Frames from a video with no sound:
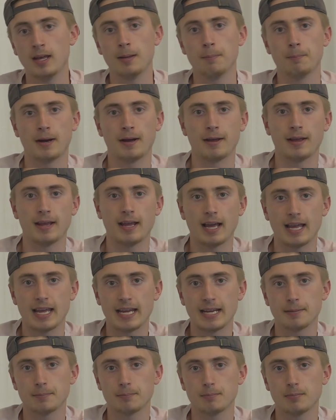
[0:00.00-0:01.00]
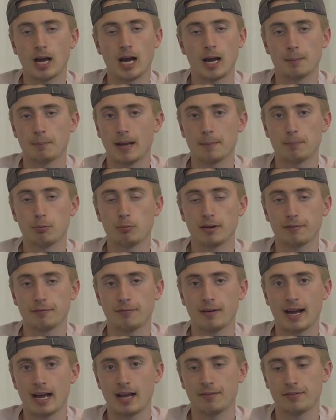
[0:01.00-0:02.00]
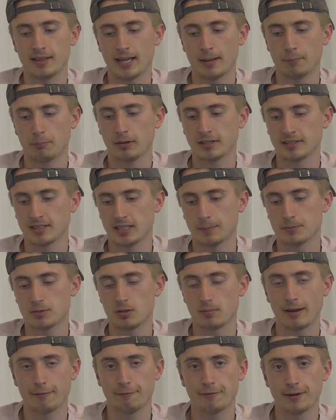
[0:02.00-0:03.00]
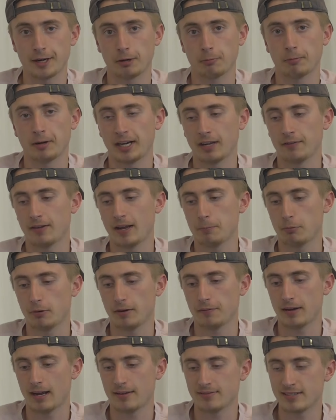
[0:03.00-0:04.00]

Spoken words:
by 0.5, and that brings it up to my final rating of 8.5.